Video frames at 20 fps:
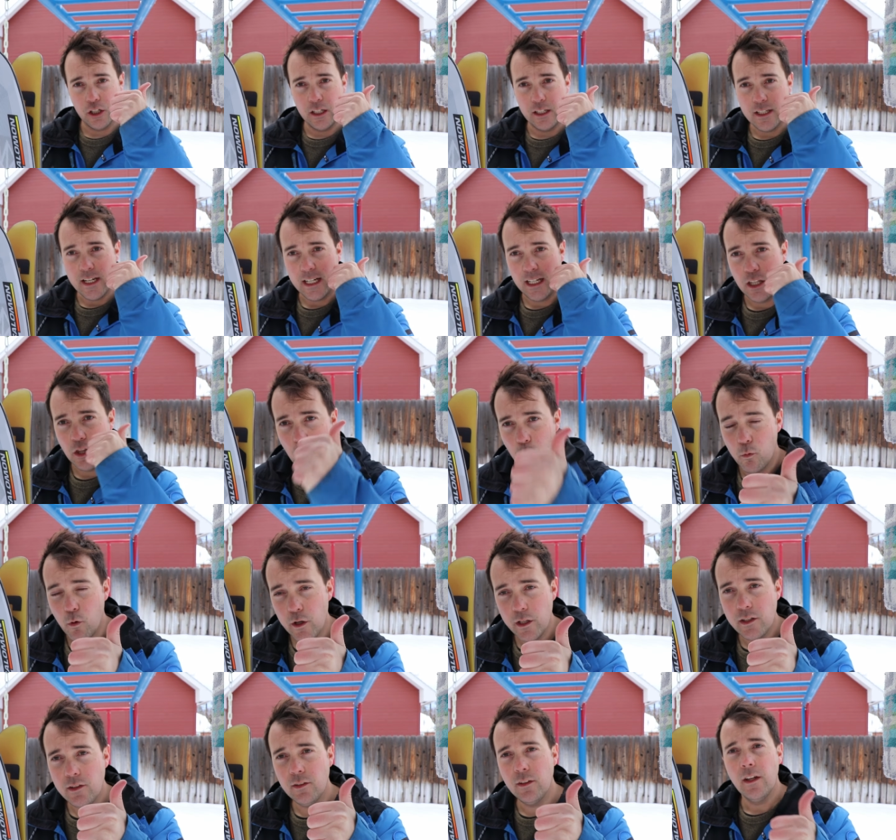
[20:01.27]
gonna take in the
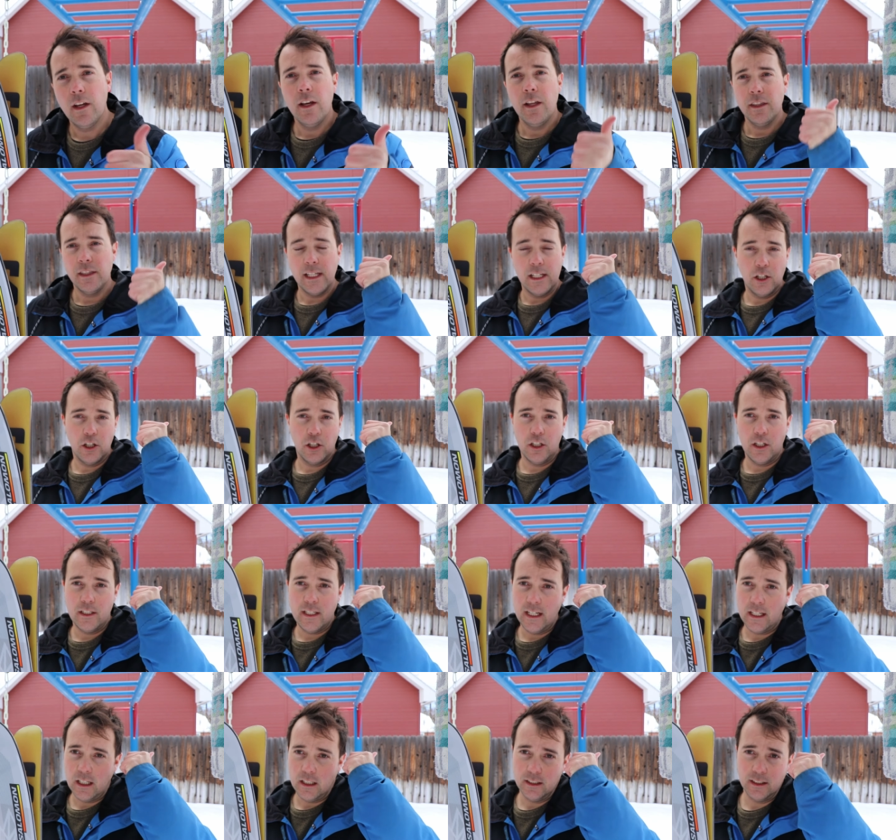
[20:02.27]
woods, that you're gonna
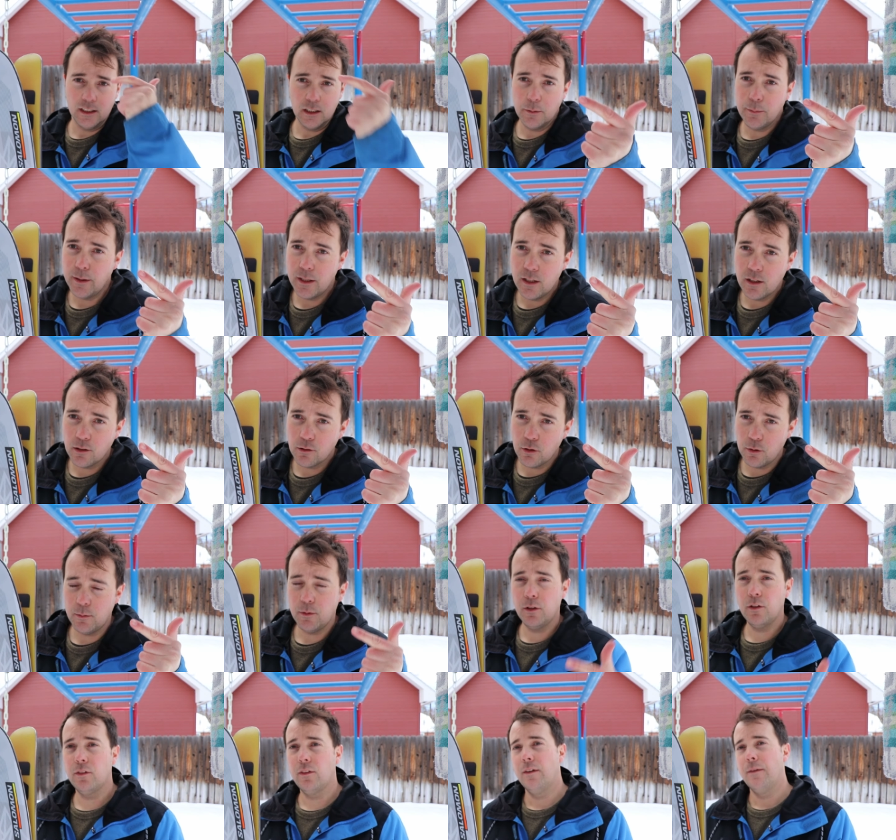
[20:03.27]
take a little bit in the
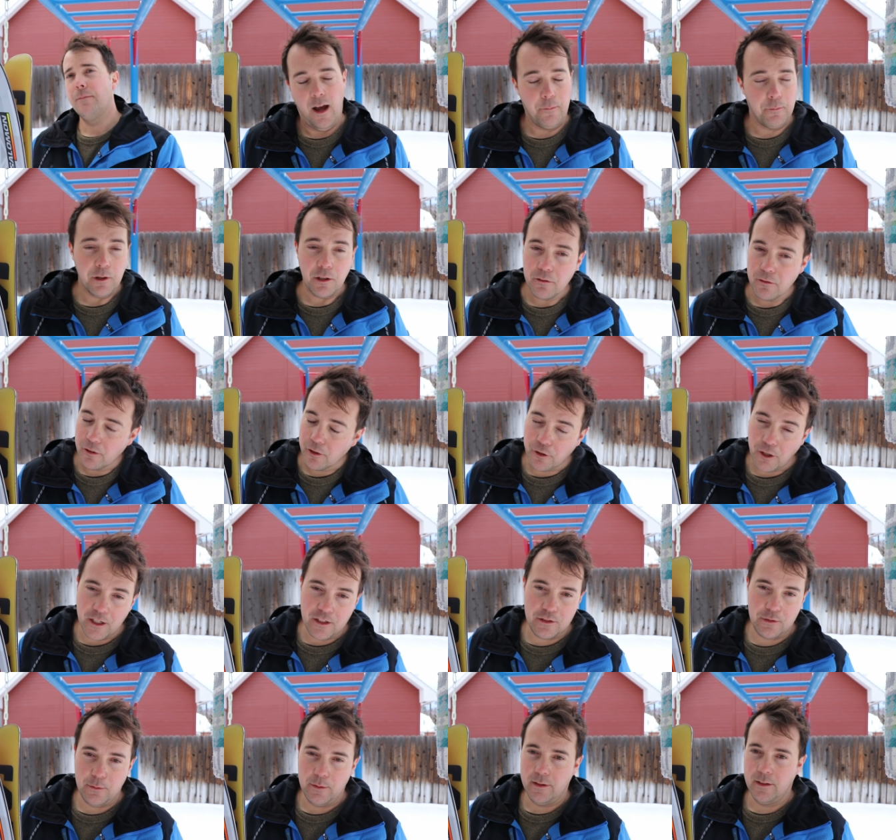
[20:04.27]
groomers, I'm gonna regret
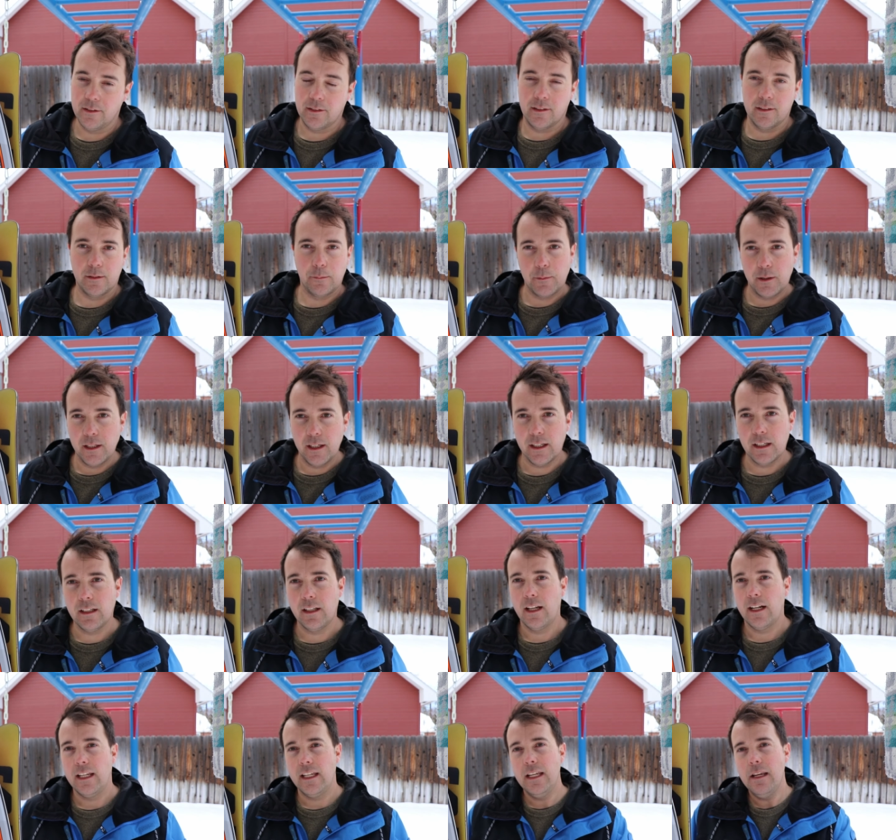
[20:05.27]
doing this because I'm gonna get a
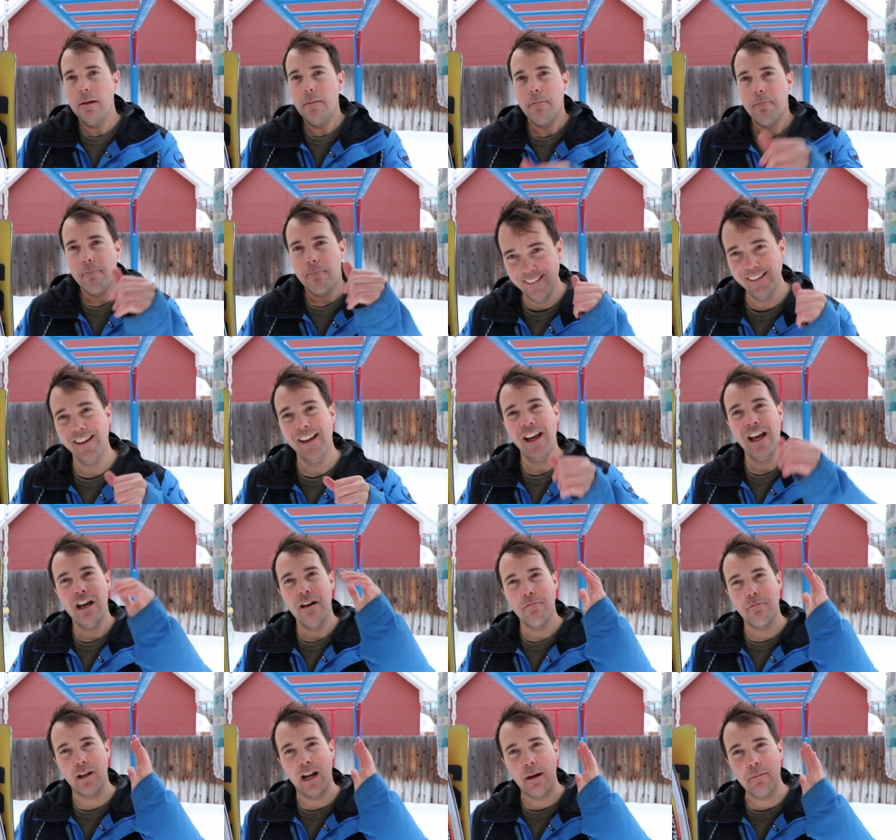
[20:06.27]
lot of heat,
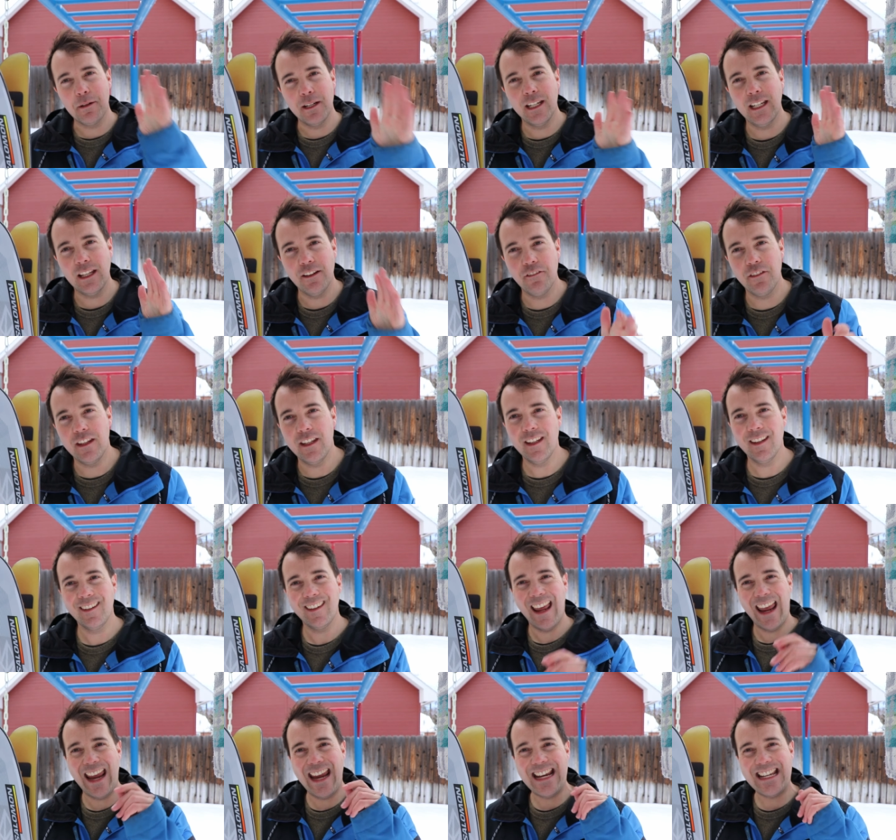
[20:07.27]
but I'm gonna give these
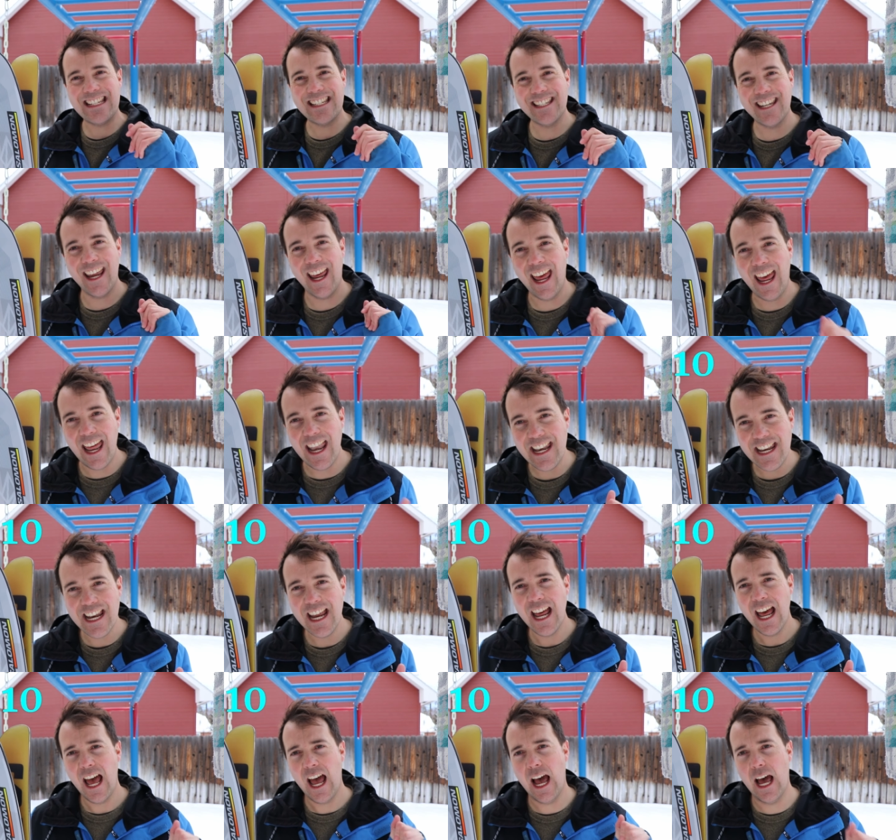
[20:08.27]
a 10
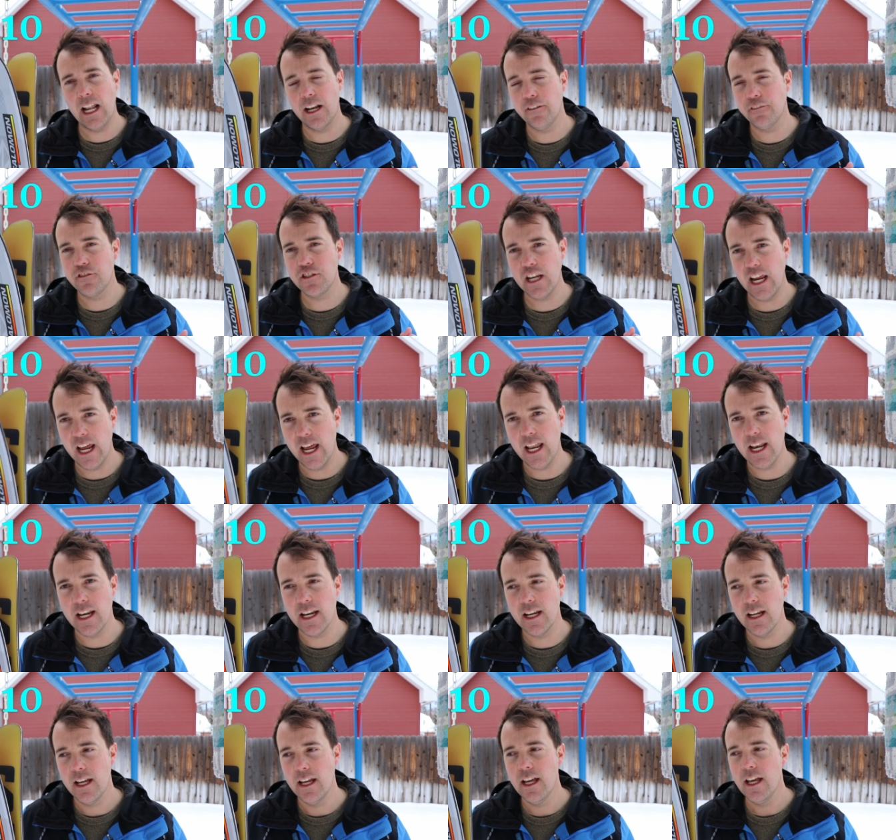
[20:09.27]
out of 10.
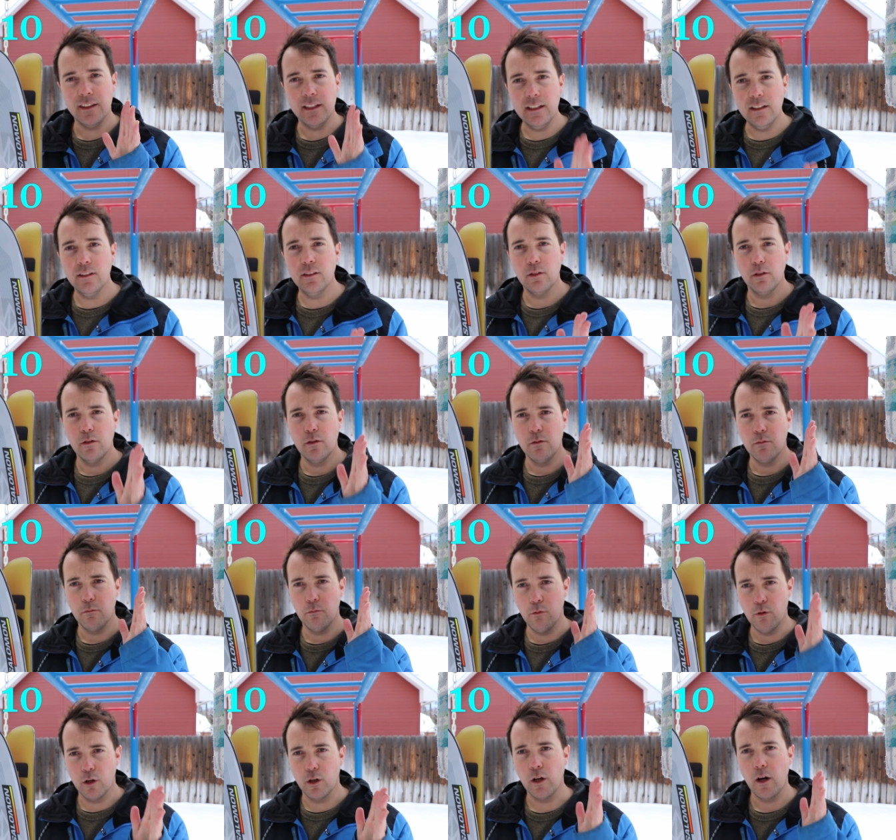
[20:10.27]
These
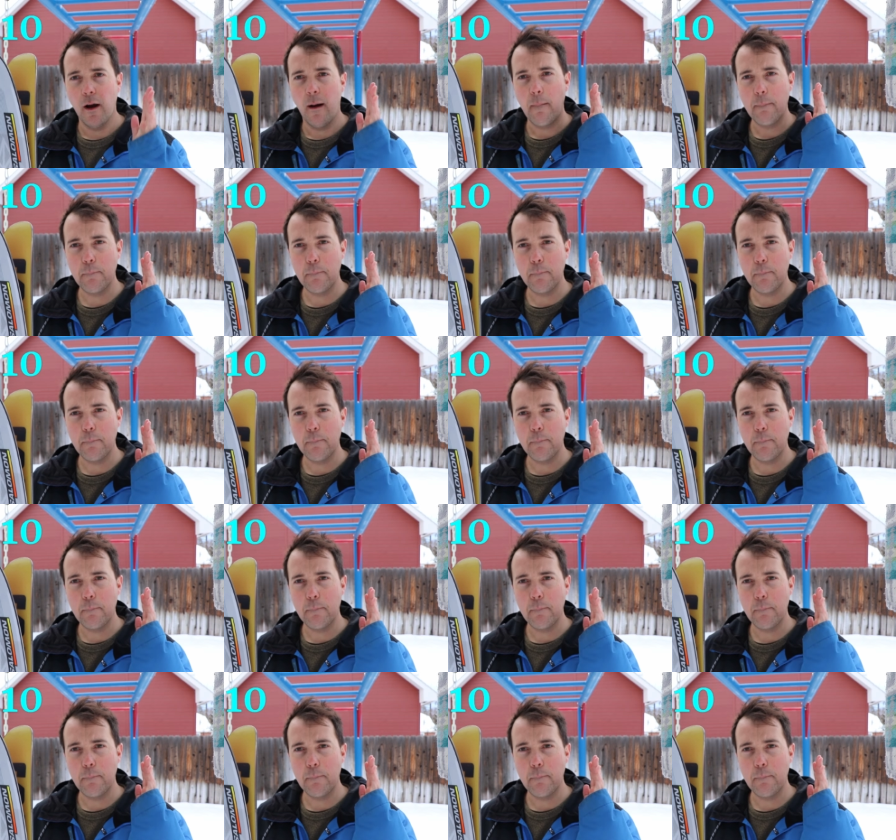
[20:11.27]
were